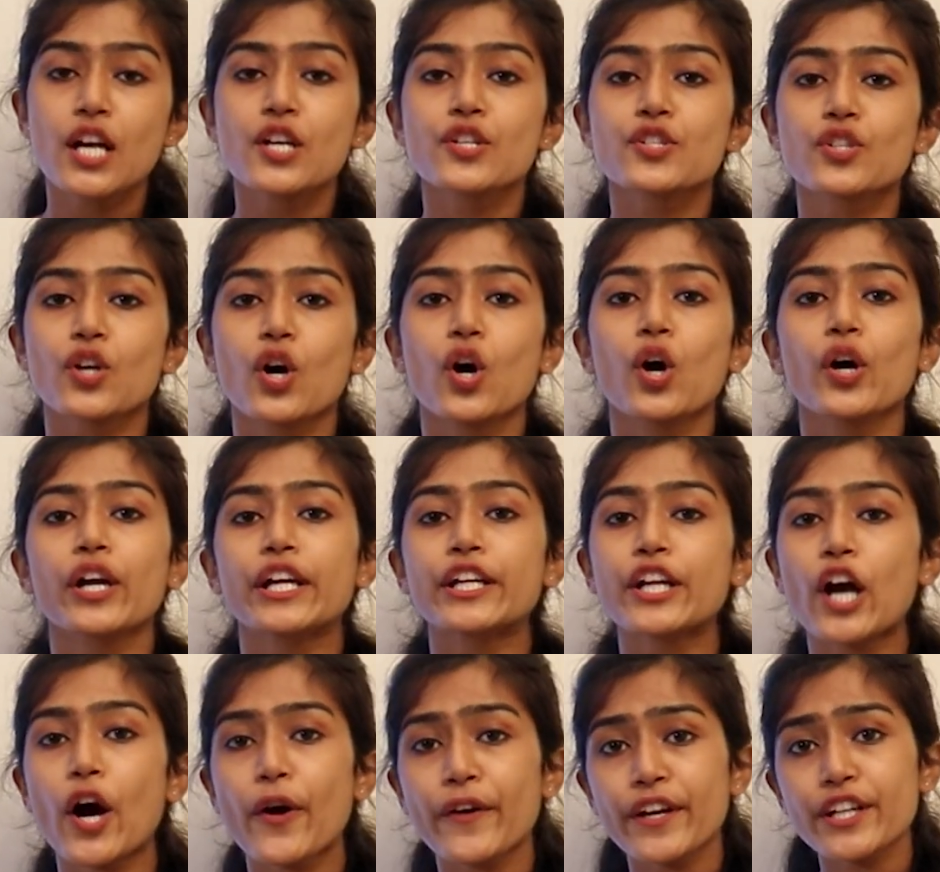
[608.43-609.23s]
So,
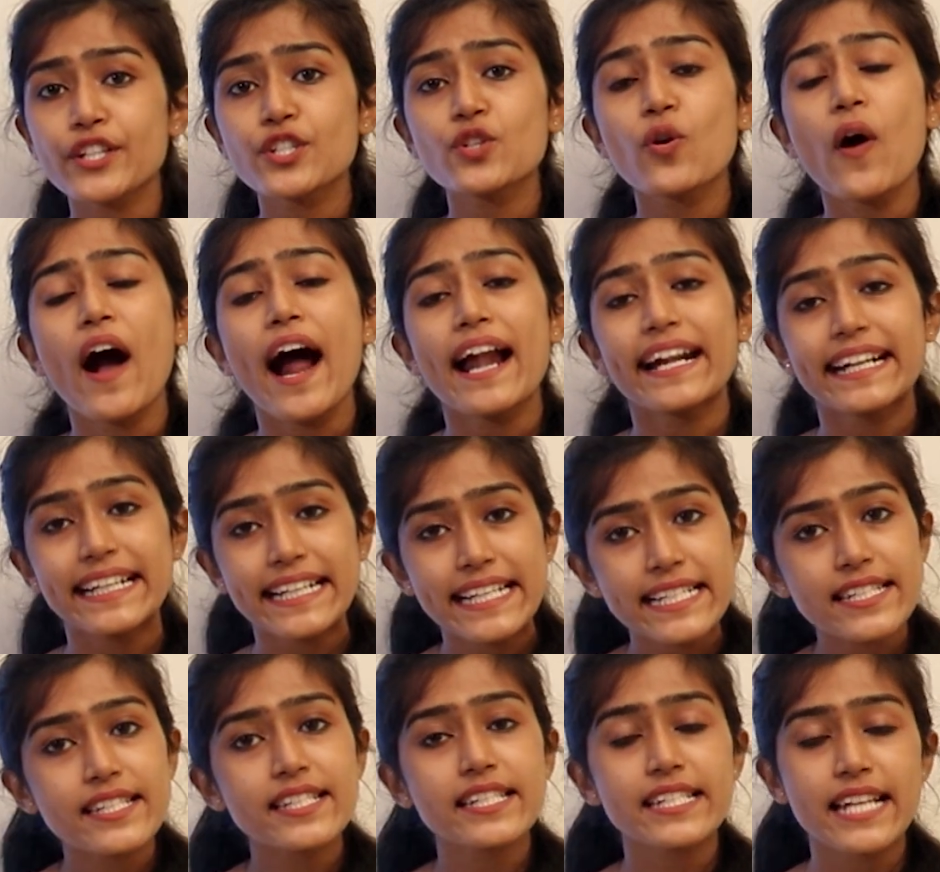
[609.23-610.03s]
in order to
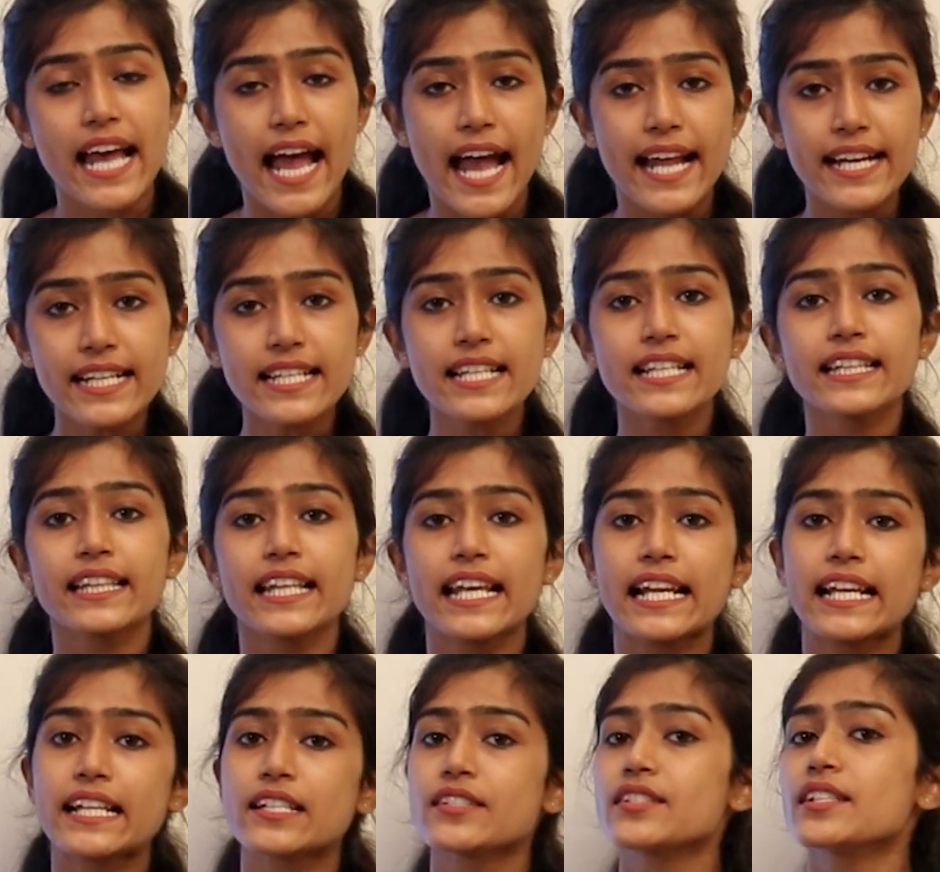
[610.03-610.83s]
understand
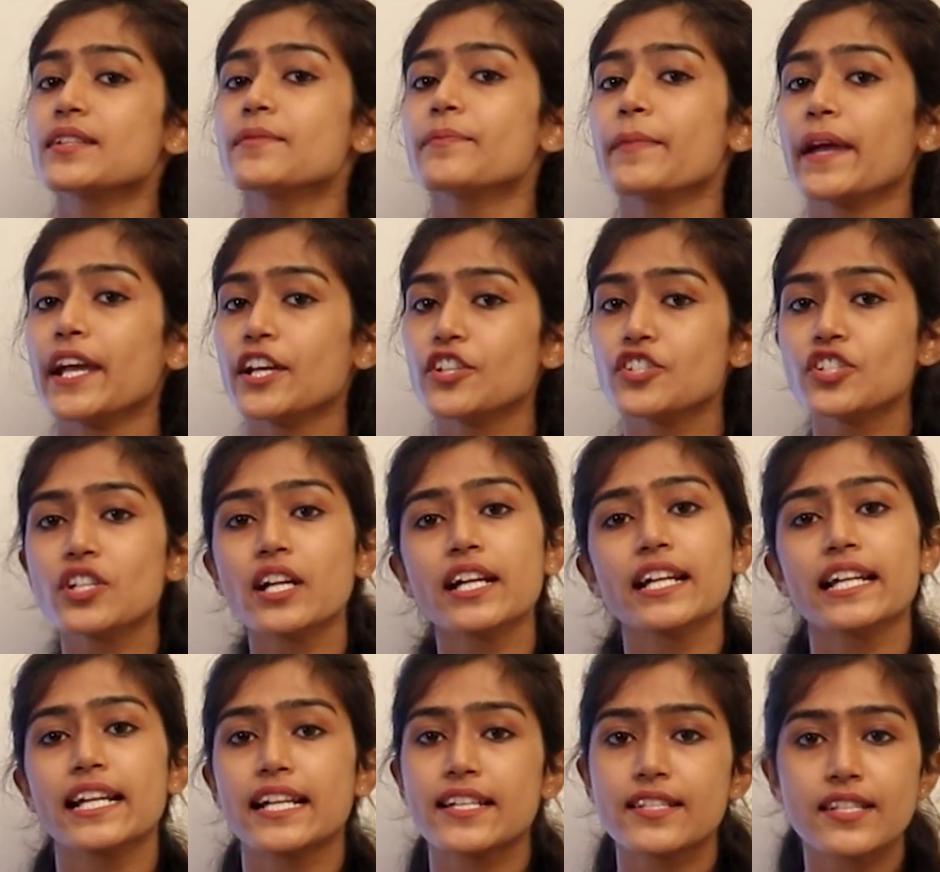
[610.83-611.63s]
the illicit major
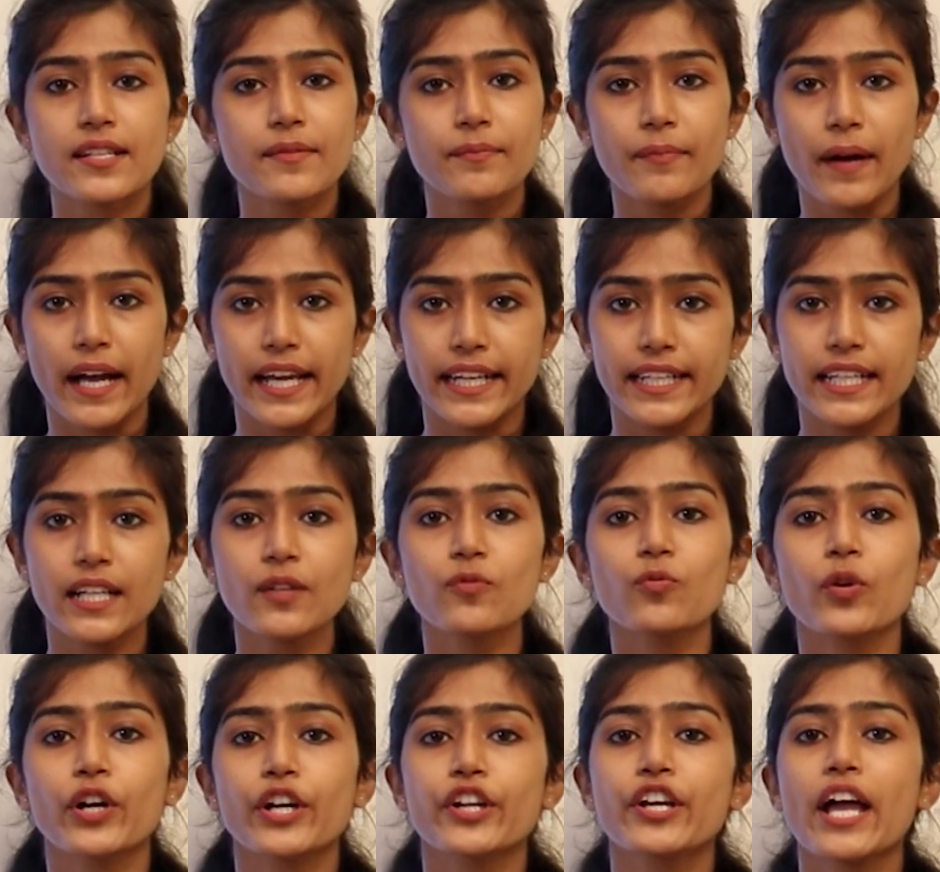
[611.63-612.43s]
and illicit
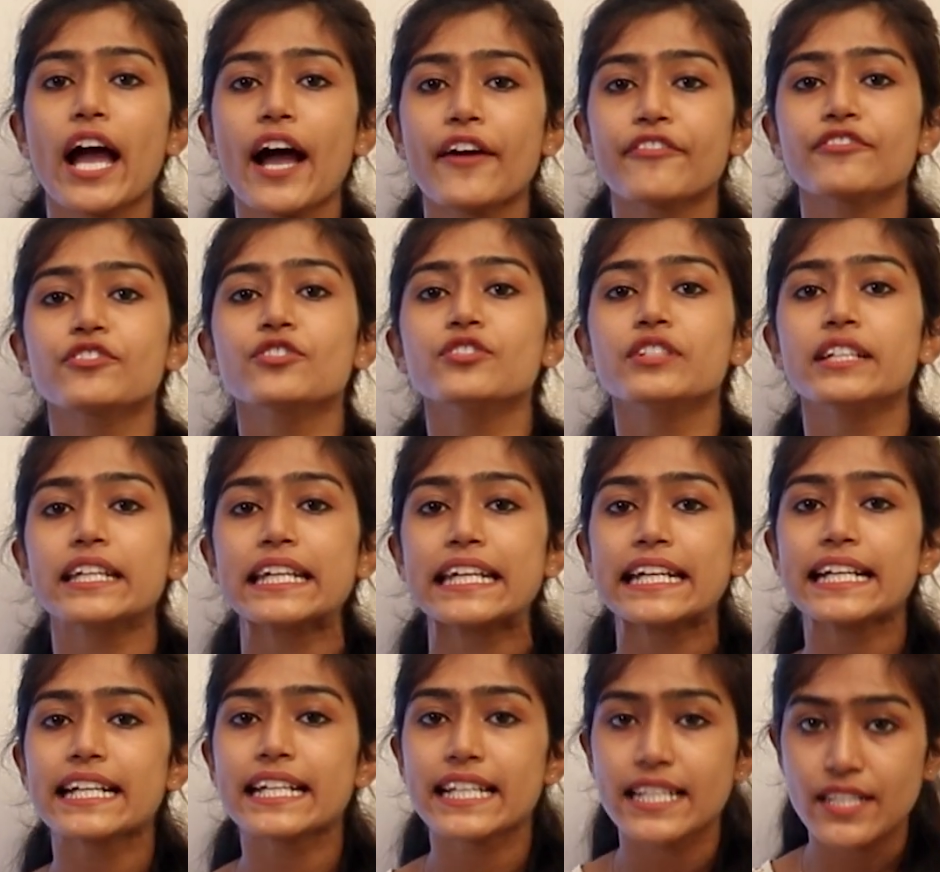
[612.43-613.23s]
minor, what you have to
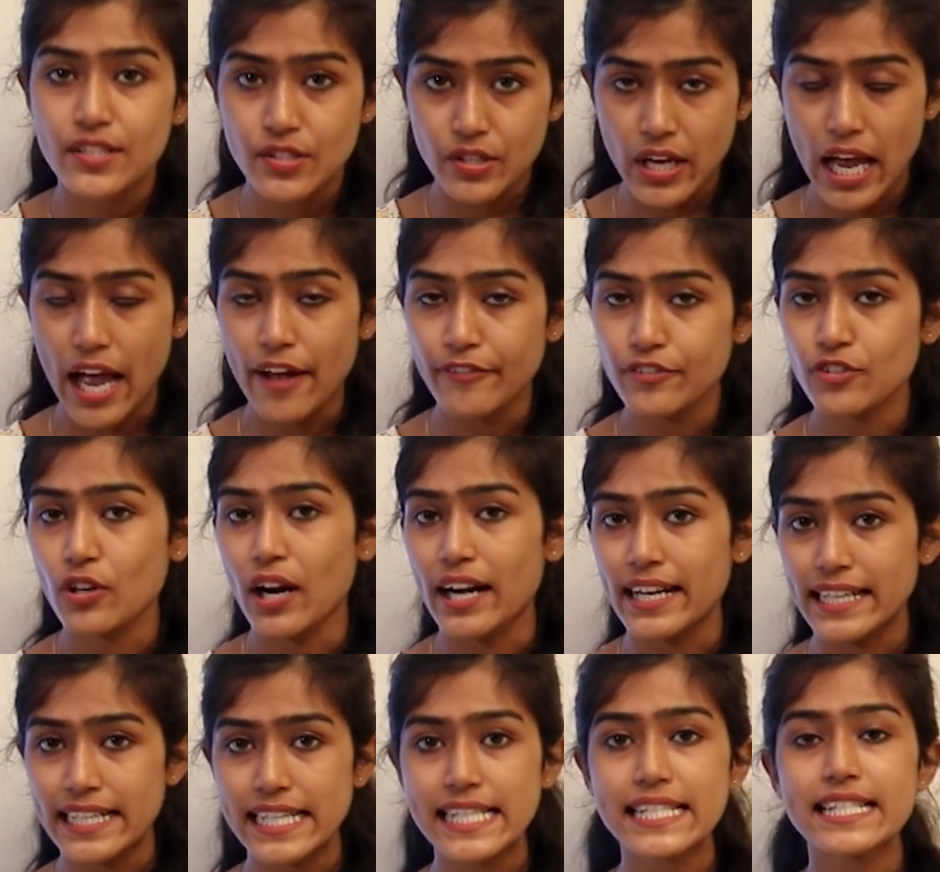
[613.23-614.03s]
need is you have to
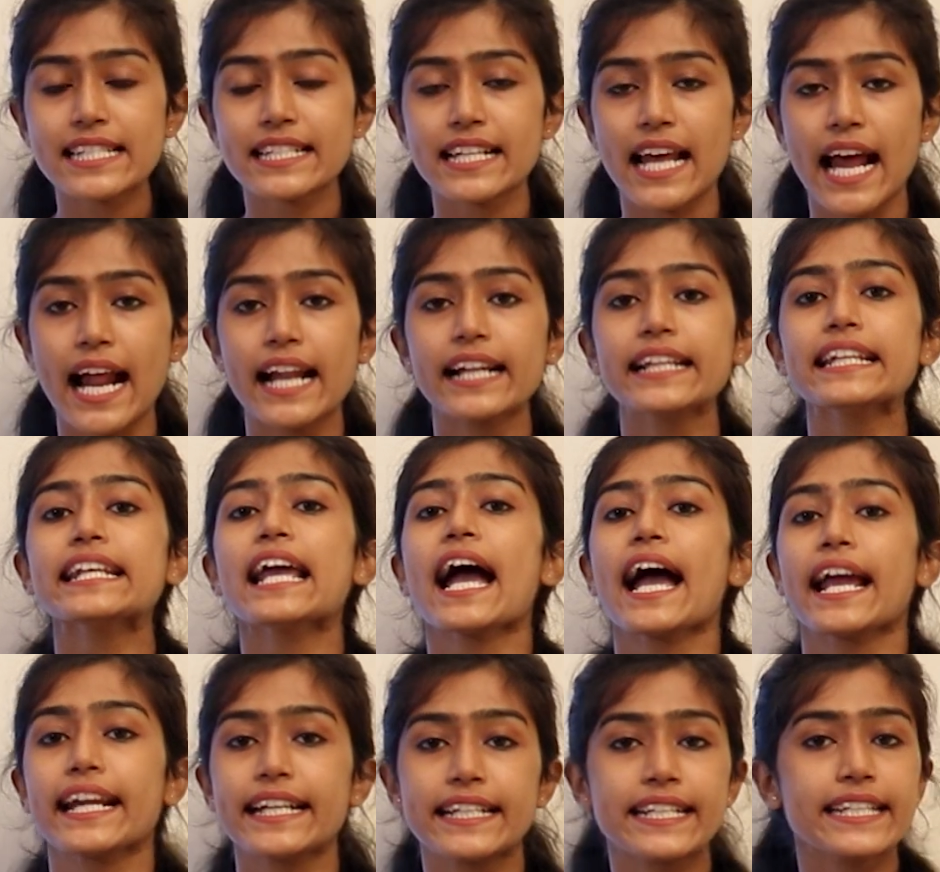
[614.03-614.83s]
understand
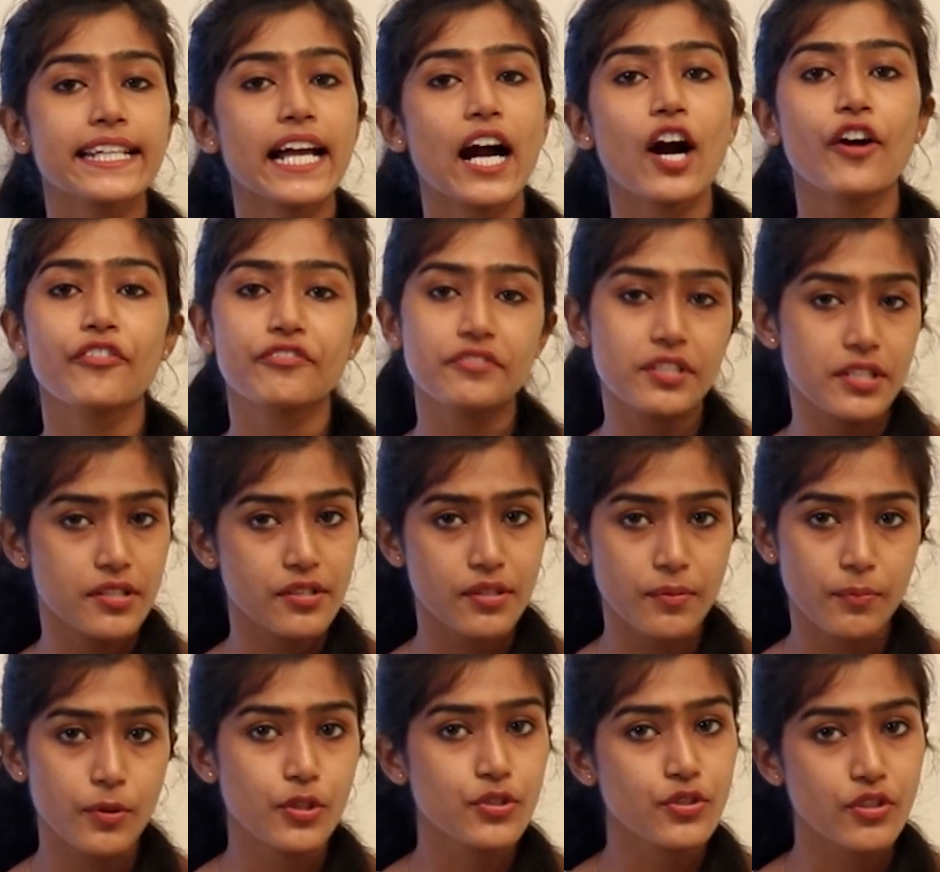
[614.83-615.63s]
the idea of
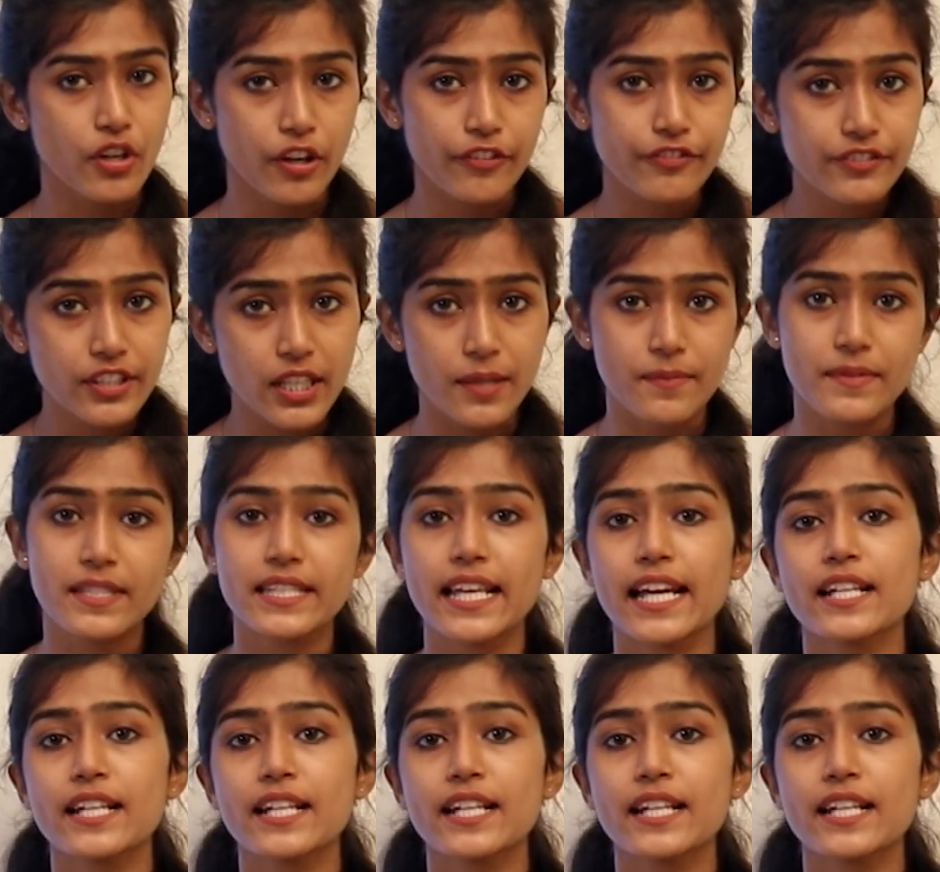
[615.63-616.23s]
distribution of terms.